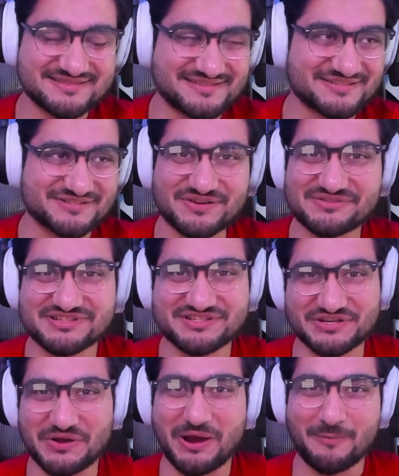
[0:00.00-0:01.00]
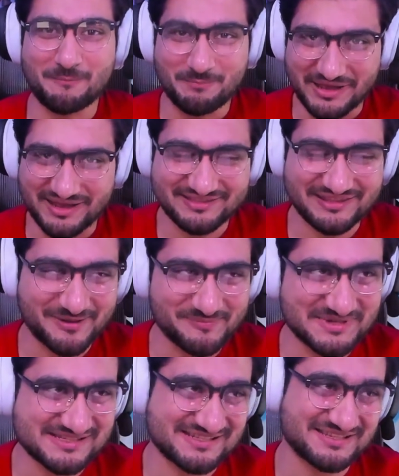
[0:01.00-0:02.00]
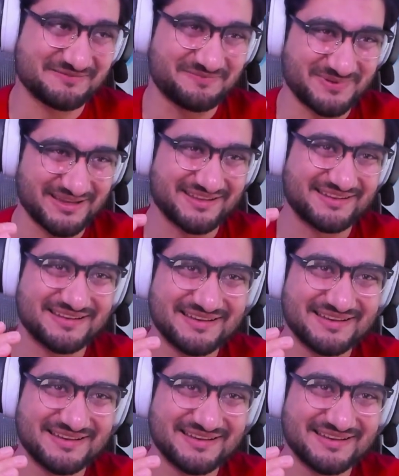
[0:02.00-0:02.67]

Just goes to show how bad that must have been.